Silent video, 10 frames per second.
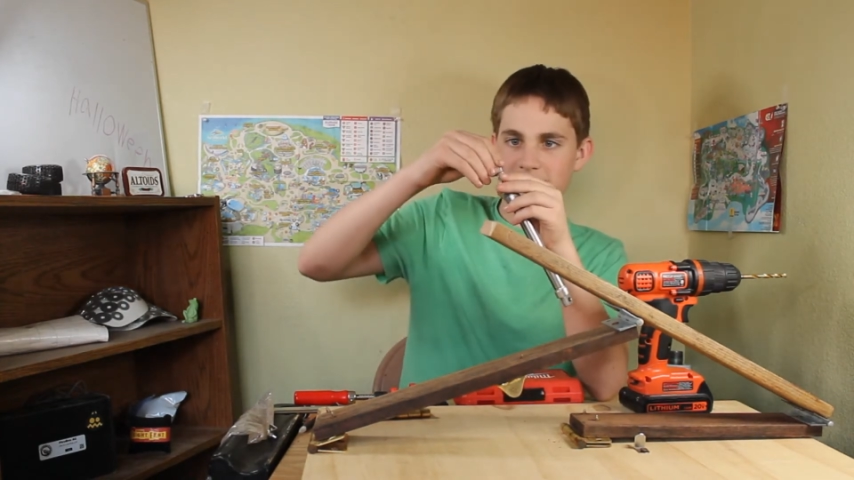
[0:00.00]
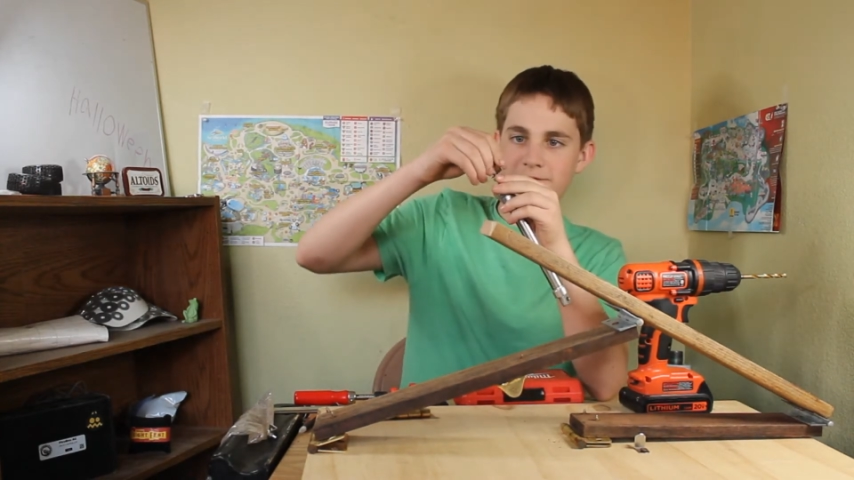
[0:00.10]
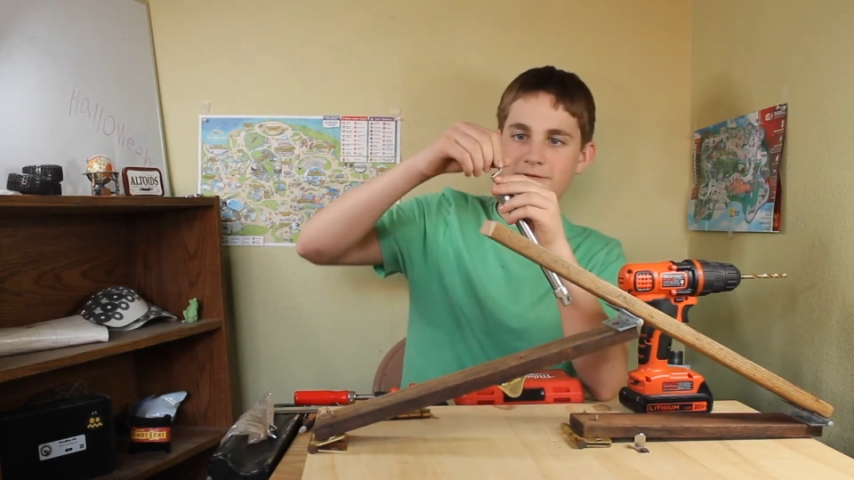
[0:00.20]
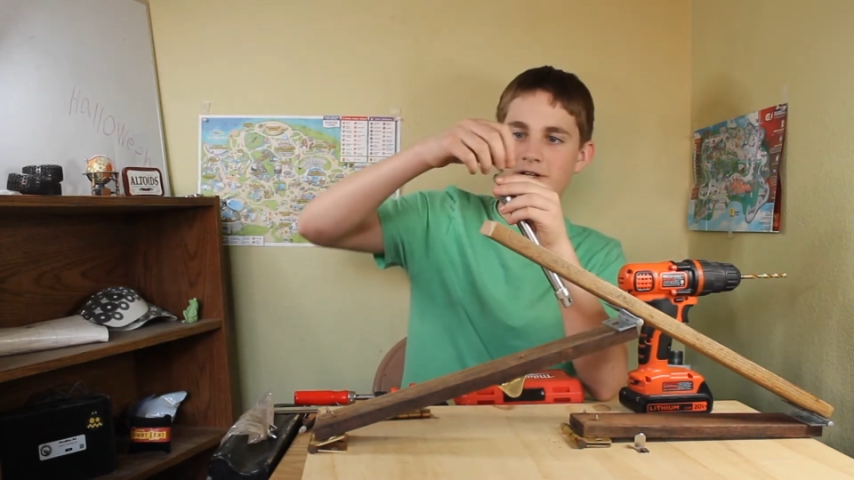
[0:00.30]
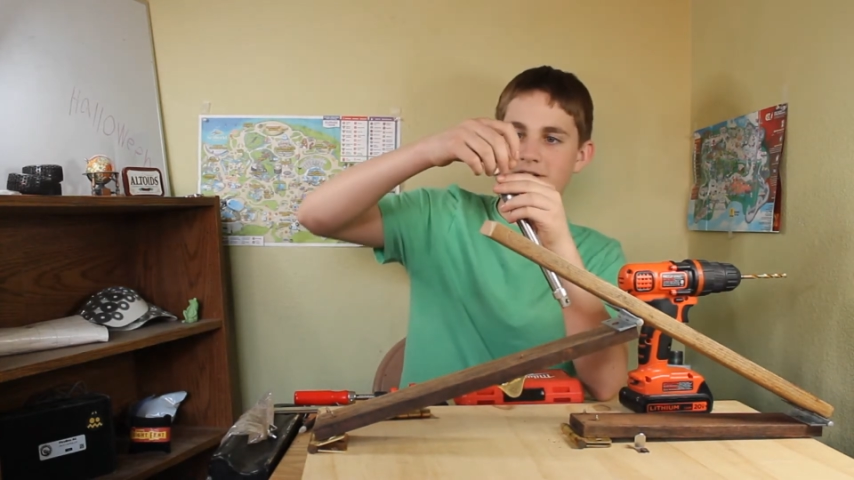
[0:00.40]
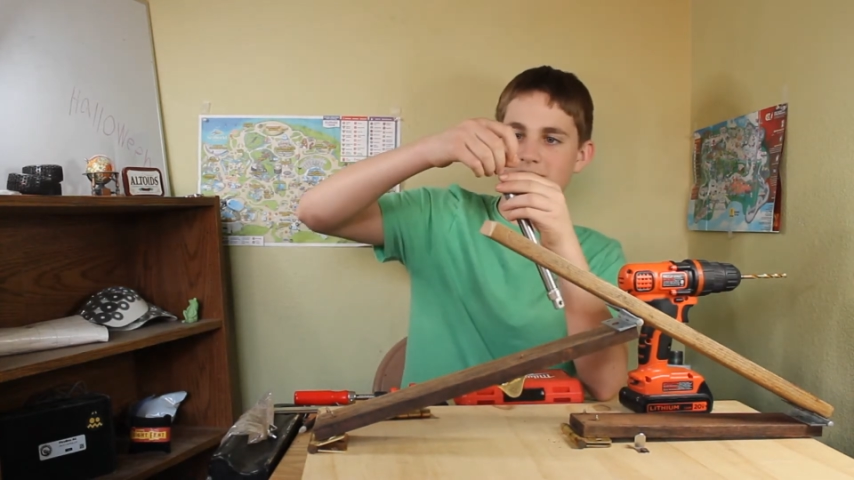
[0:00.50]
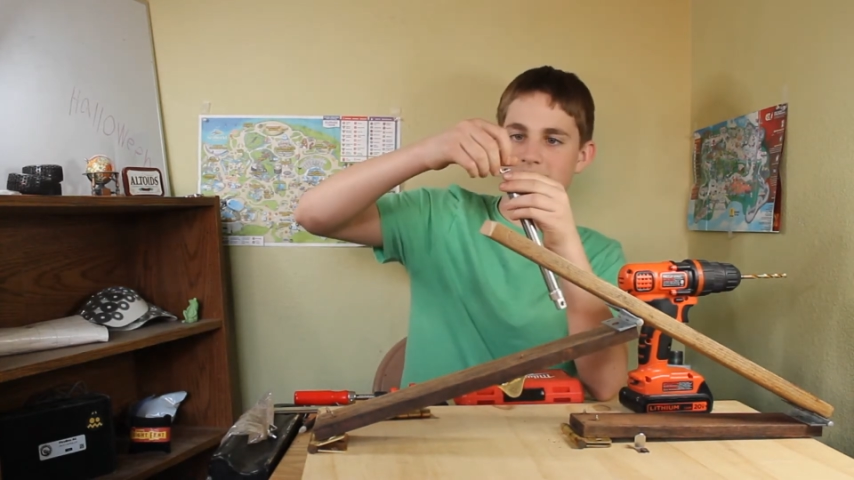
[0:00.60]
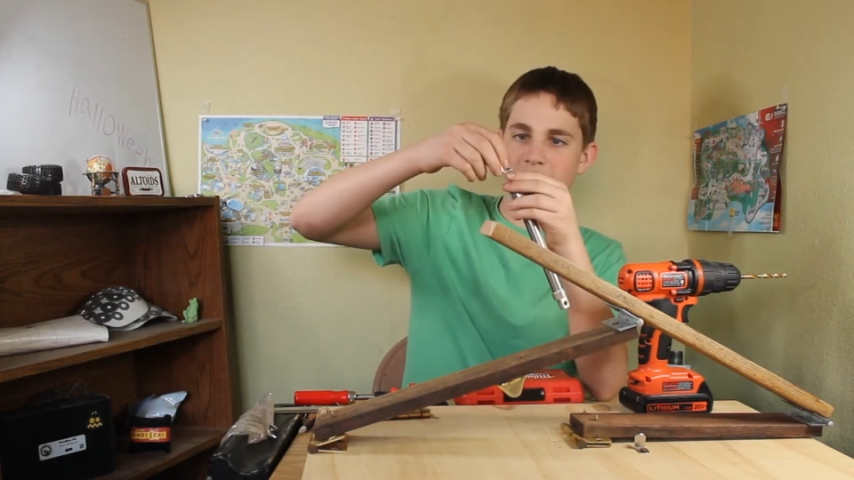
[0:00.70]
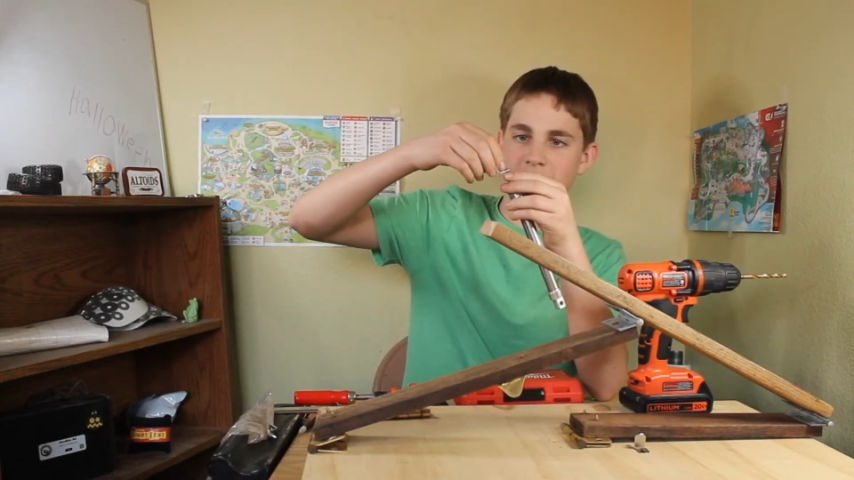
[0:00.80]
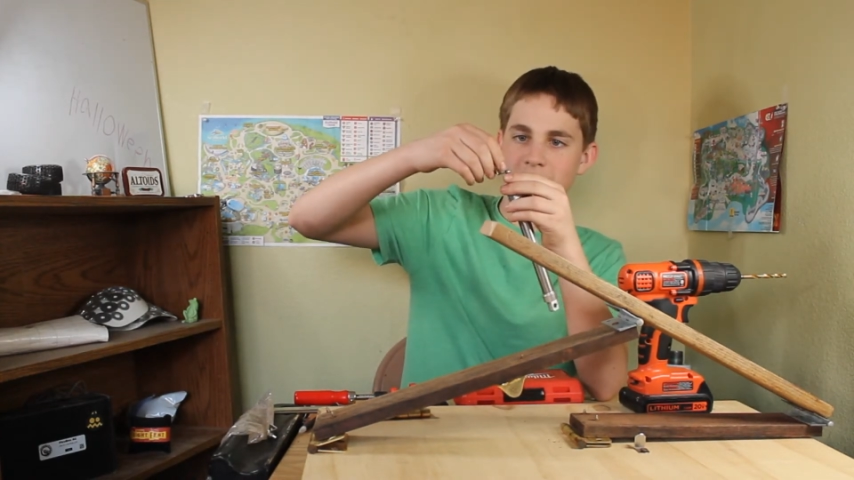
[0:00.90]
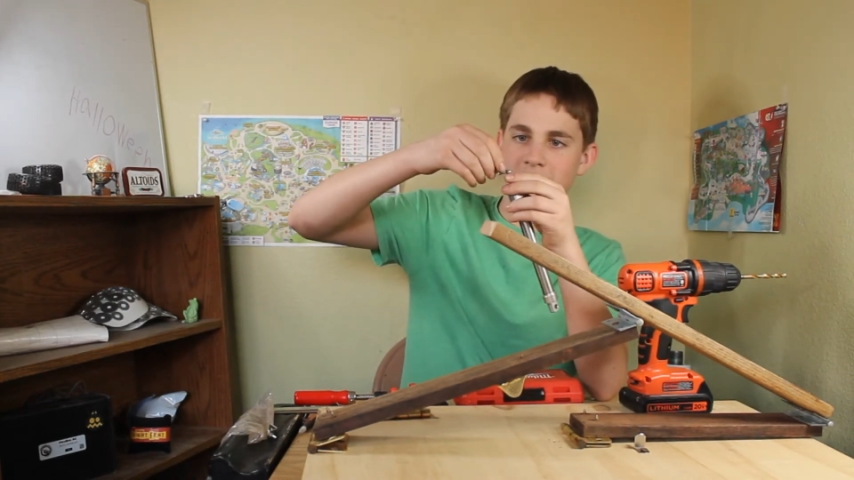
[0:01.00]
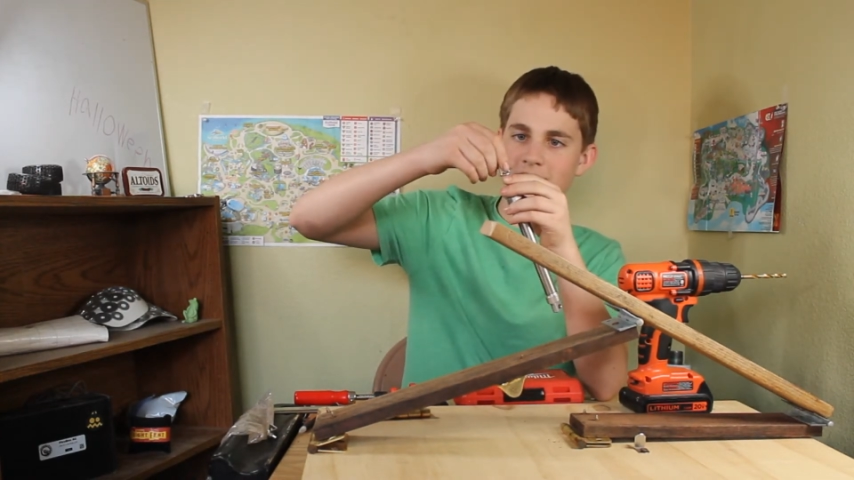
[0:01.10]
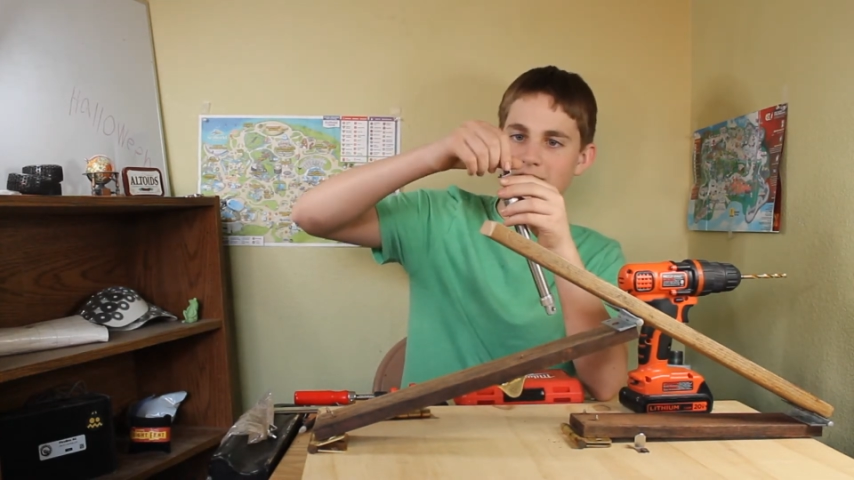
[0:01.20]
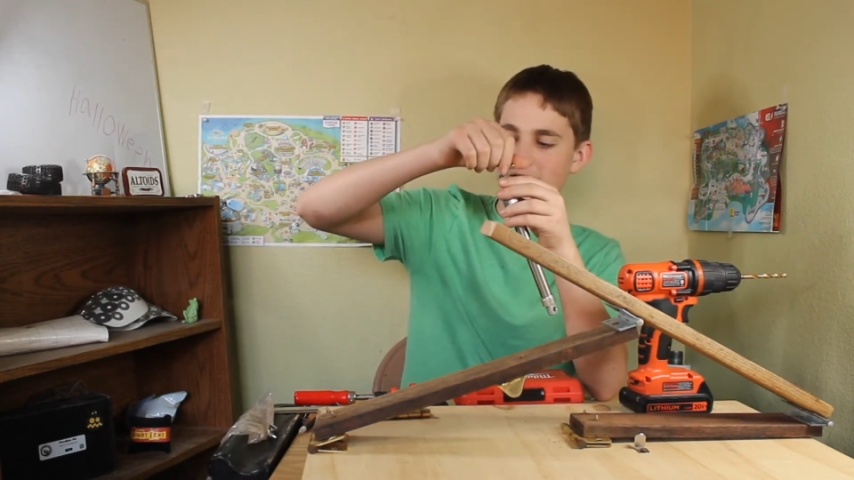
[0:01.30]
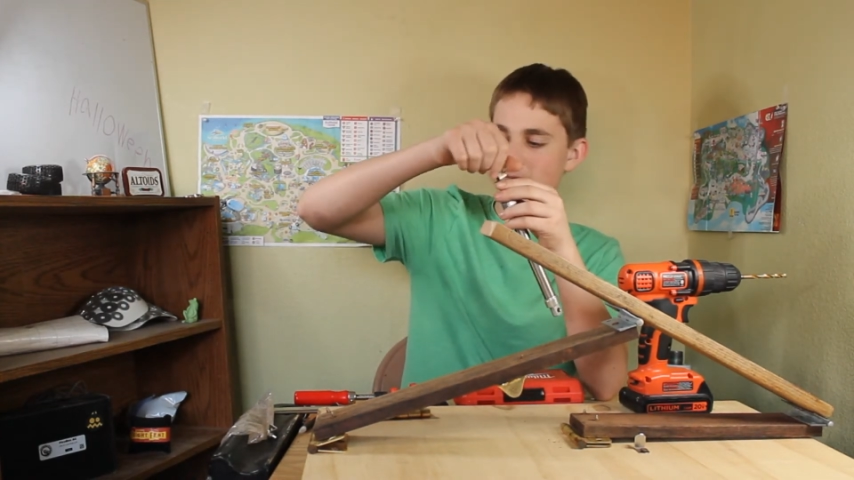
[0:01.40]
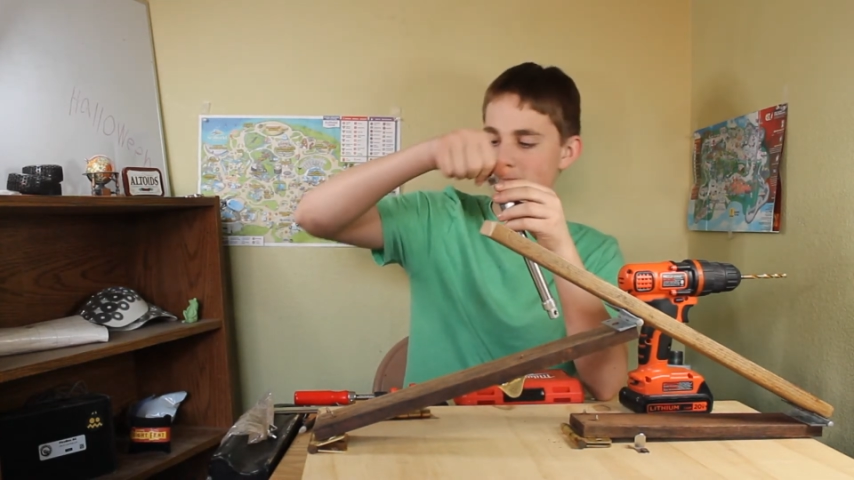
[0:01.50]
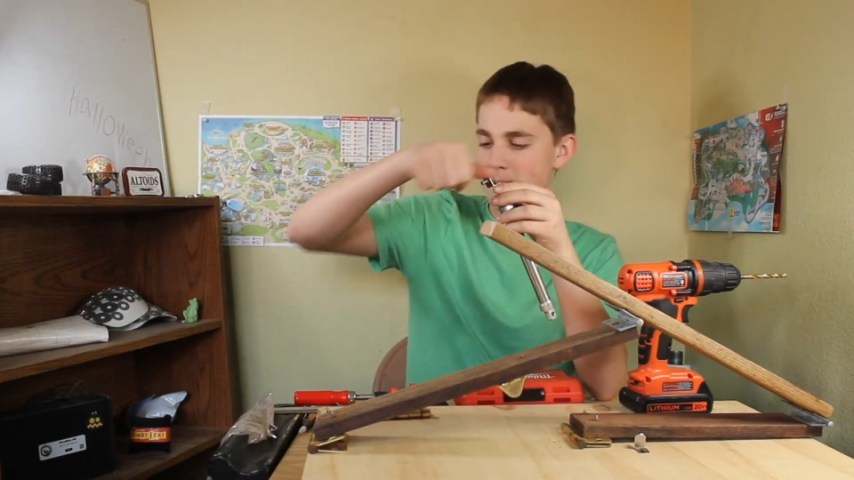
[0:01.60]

front of here,